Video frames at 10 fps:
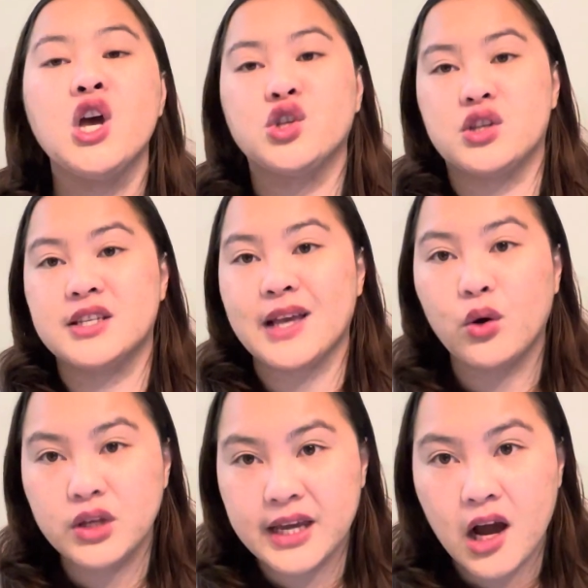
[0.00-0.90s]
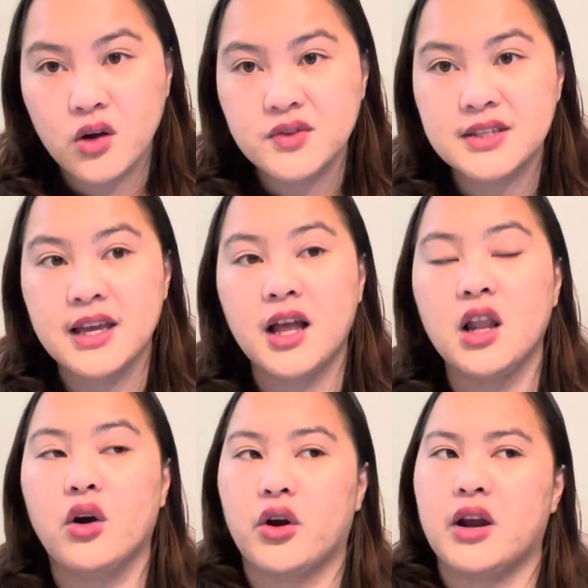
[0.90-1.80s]
to the Saudi Council
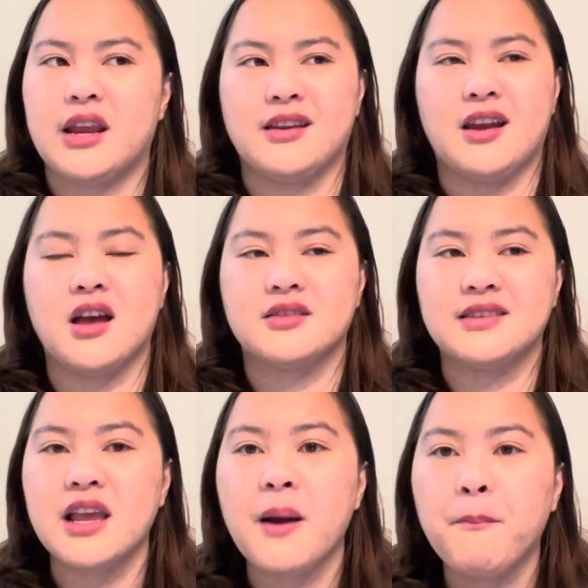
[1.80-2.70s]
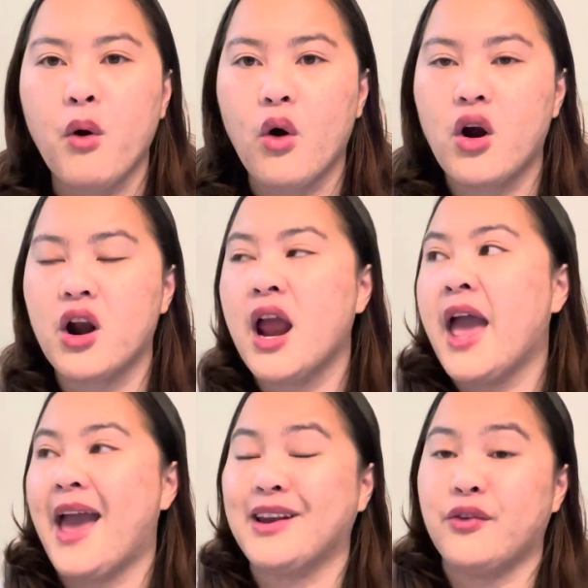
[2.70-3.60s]
or in Singapore.
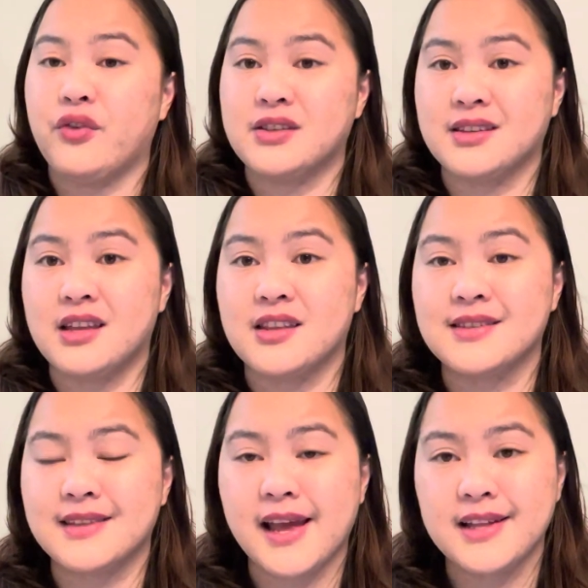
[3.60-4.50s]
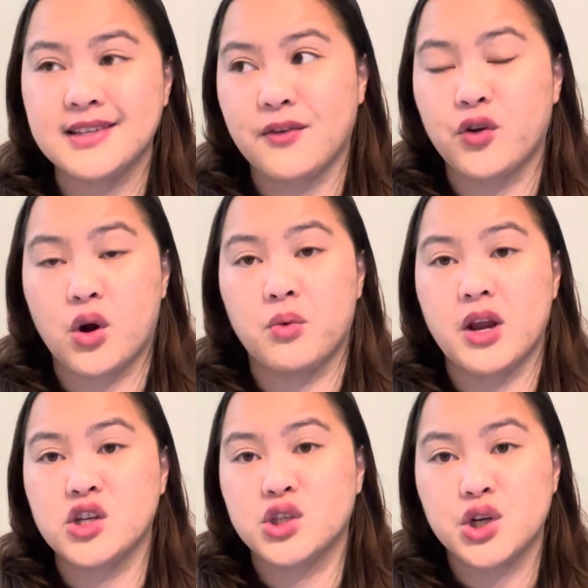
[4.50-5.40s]
And if it's in the States, if you're a
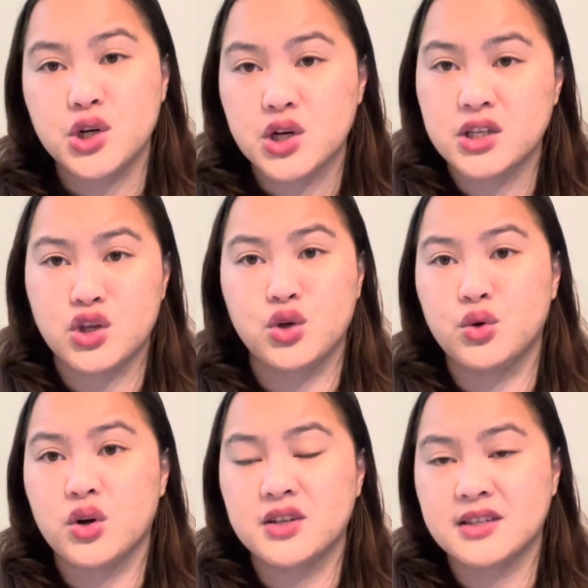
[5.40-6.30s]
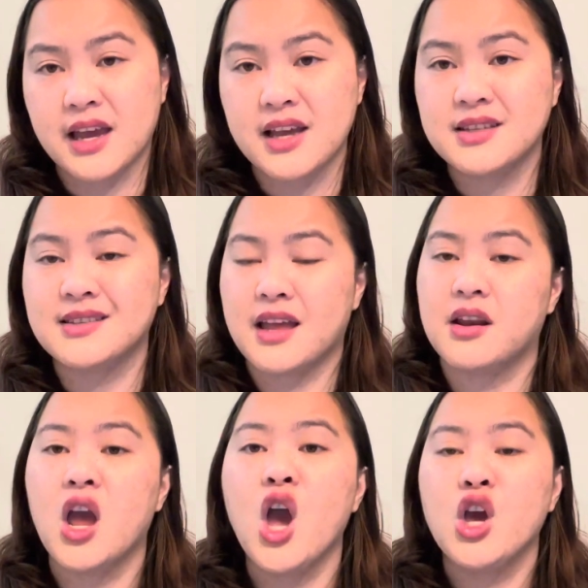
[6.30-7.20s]
registered nurse in New York States, and
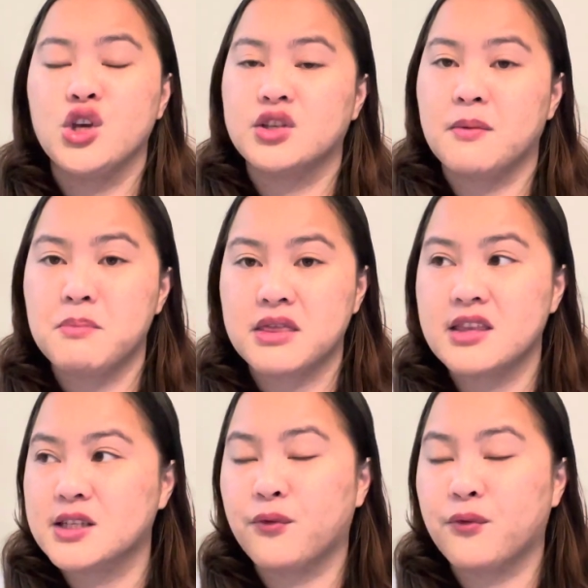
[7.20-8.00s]
you submit this